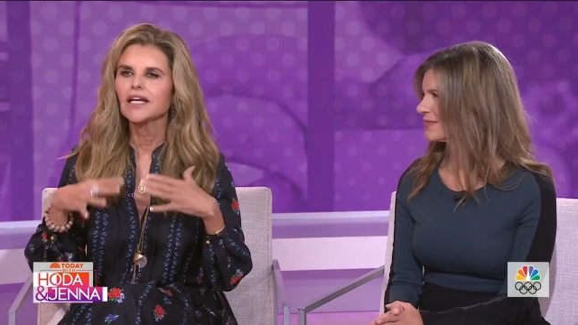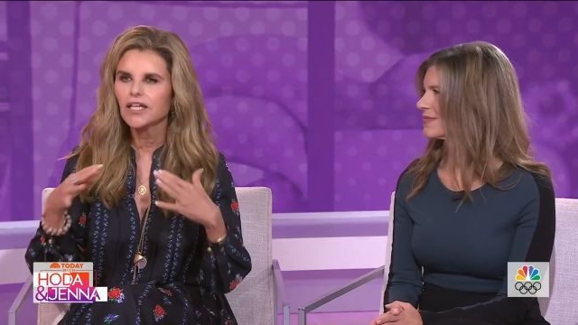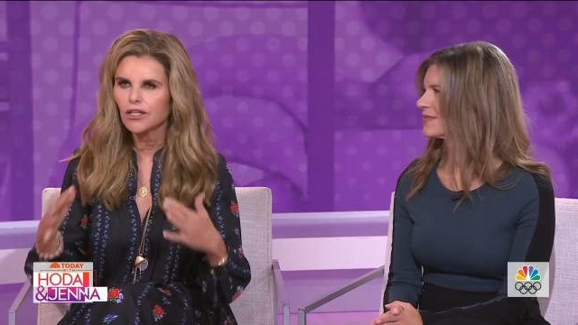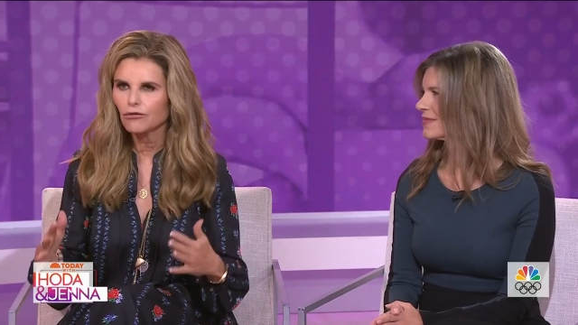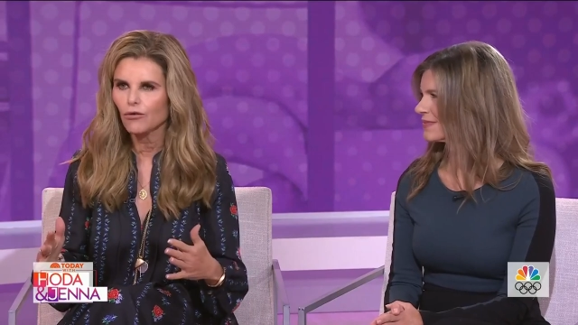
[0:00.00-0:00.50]

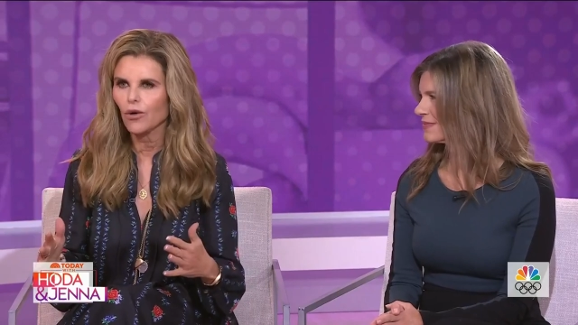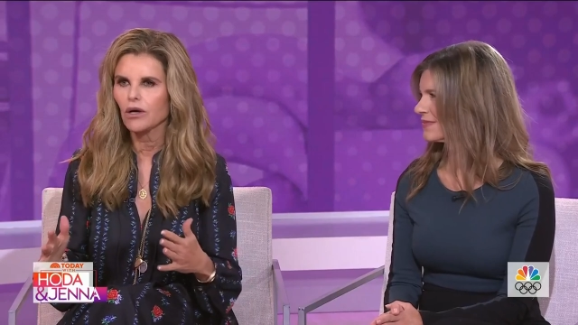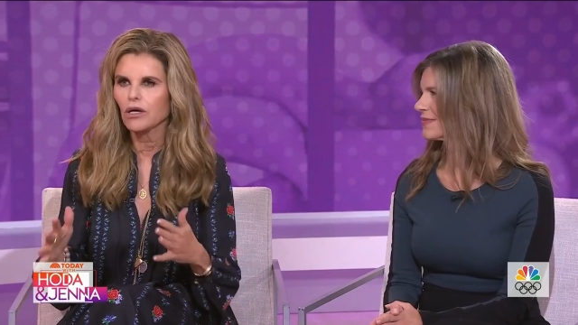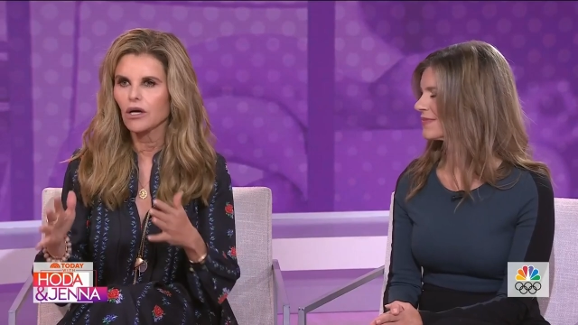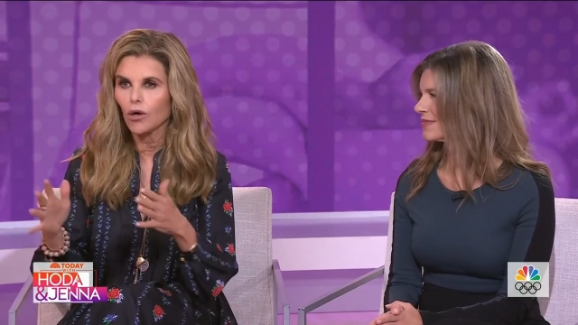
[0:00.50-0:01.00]
Speaker 1: eating
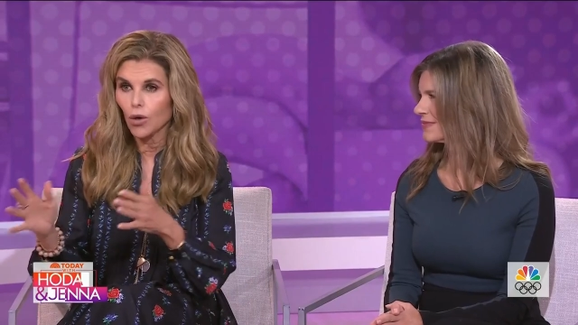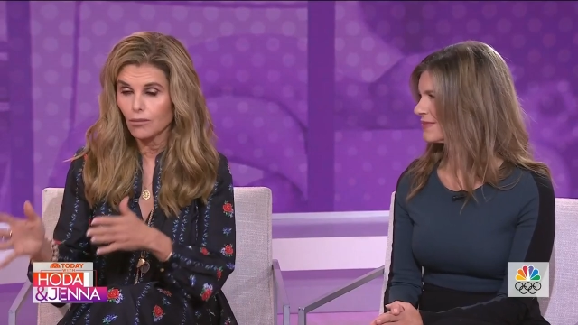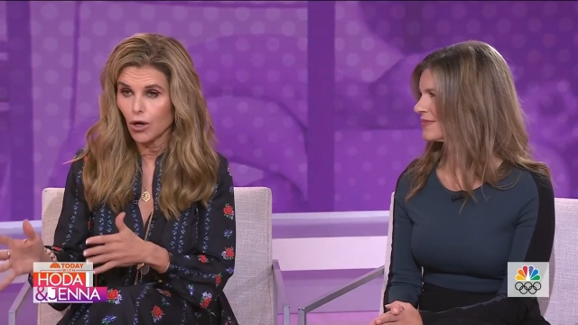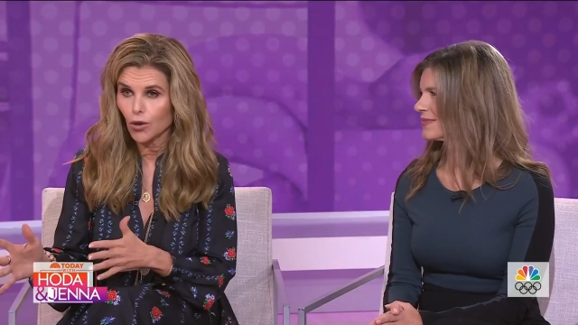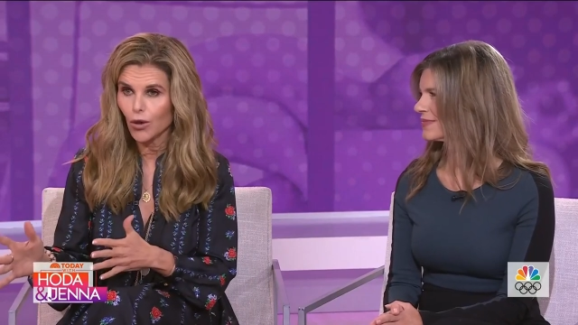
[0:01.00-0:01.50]
for yeah.
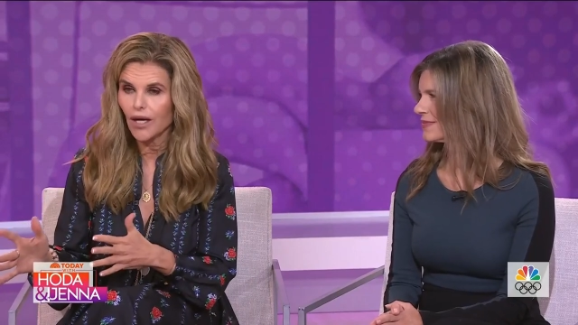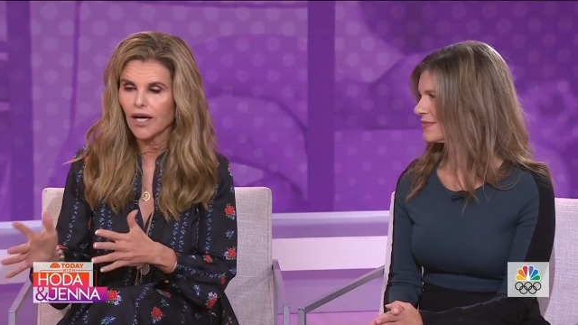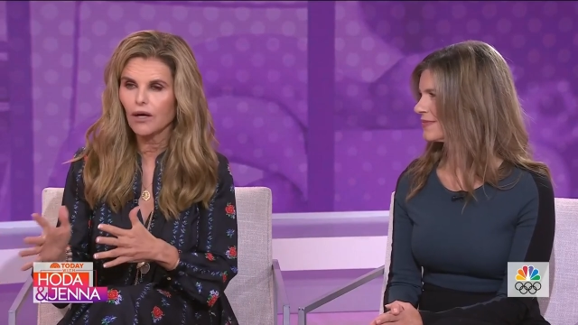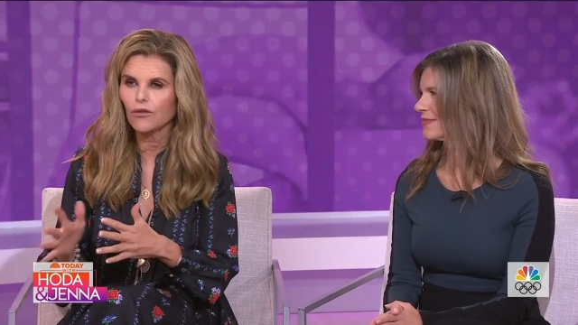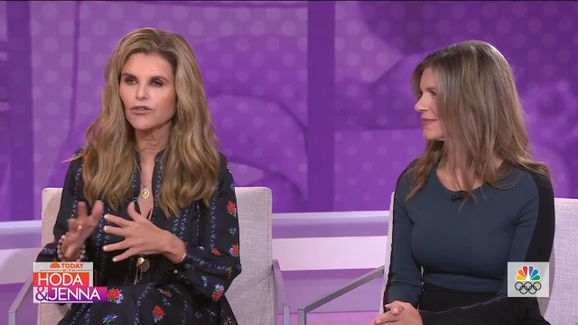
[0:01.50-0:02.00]
hormonal
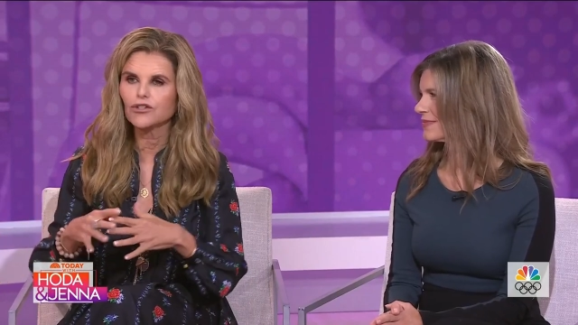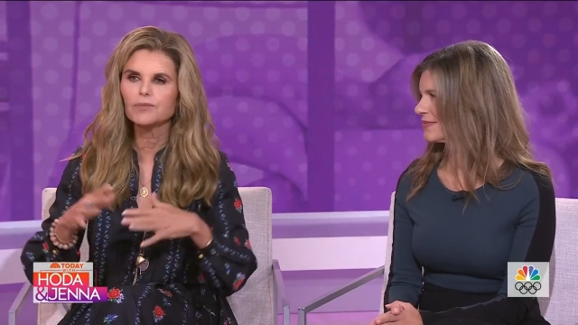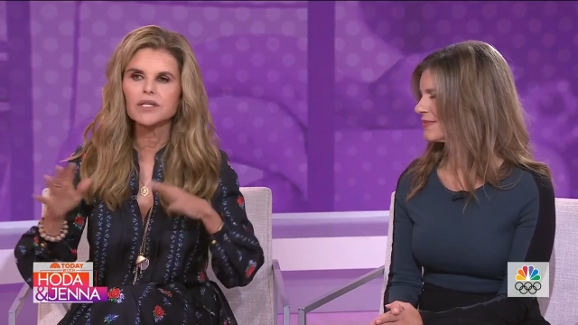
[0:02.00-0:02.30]
health. There's yeah.